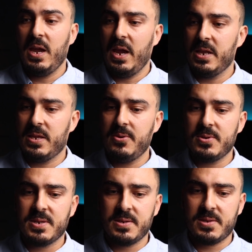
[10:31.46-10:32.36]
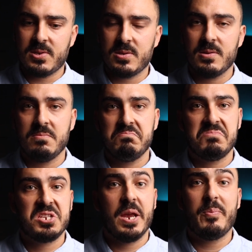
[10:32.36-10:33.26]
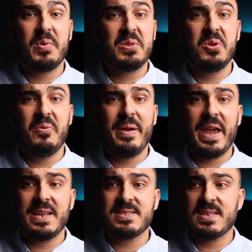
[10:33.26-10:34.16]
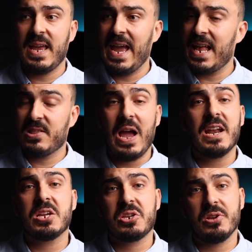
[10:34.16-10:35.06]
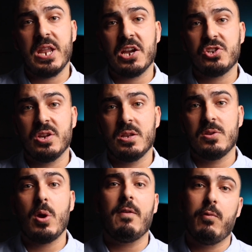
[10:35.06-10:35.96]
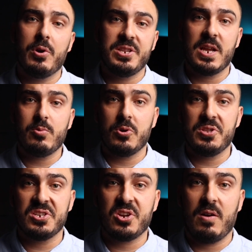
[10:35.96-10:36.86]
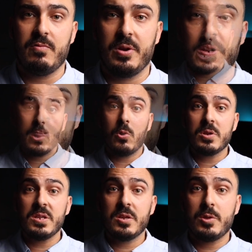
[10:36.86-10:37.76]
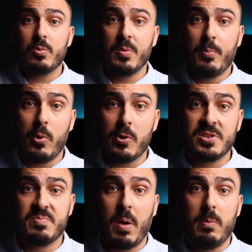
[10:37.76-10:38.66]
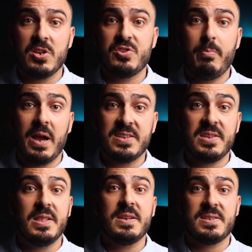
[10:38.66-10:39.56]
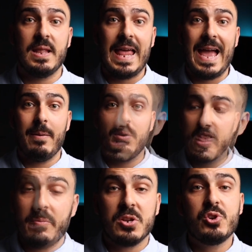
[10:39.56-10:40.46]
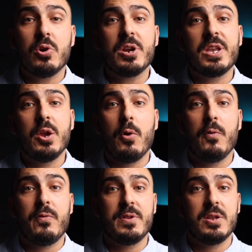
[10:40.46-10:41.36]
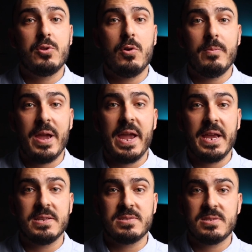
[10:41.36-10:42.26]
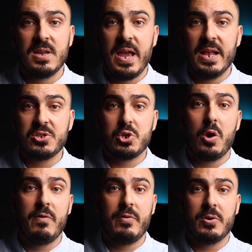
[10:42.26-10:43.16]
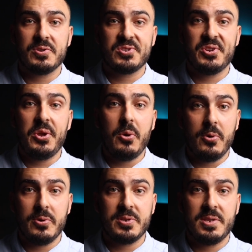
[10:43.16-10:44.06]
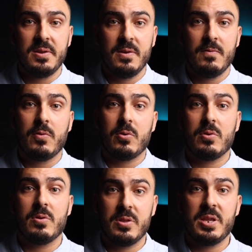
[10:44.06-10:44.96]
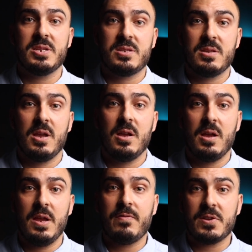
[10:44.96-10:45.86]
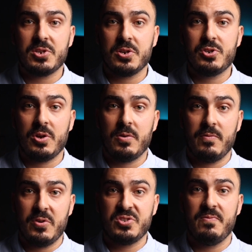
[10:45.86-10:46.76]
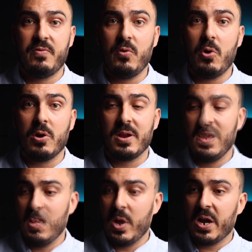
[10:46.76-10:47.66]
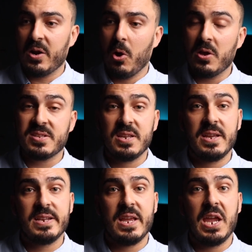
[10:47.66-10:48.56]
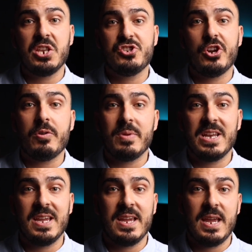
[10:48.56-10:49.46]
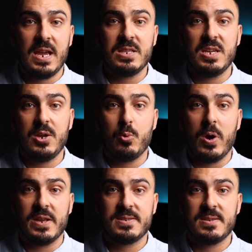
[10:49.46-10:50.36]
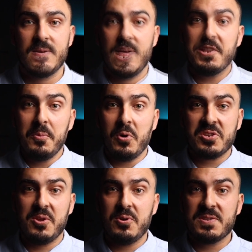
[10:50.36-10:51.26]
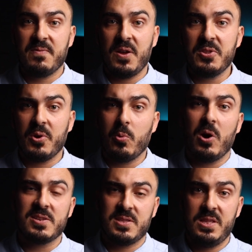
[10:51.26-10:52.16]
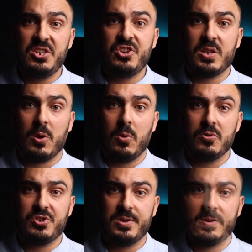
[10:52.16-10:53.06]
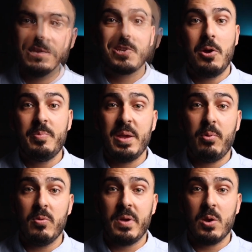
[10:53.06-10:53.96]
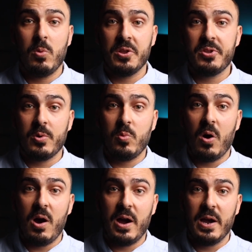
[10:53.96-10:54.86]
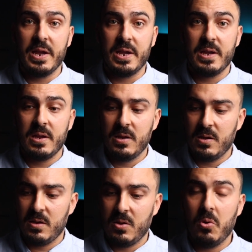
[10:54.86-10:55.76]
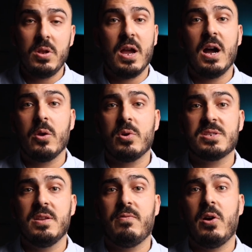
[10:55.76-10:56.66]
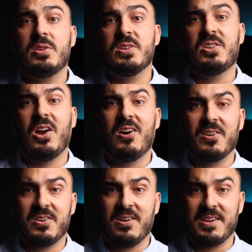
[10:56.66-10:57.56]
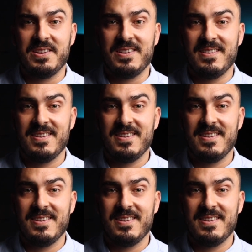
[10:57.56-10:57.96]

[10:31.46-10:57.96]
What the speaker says: It uses separate domains and direct connection to avoid network discovery. According to the reports published by Citizen Lab, the majority of the domains and servers used for this infrastructure version 4 were hosted in Germany and the US. And the most used vendor was DigitalOcean. Some people may wonder why only iOS devices are targeted.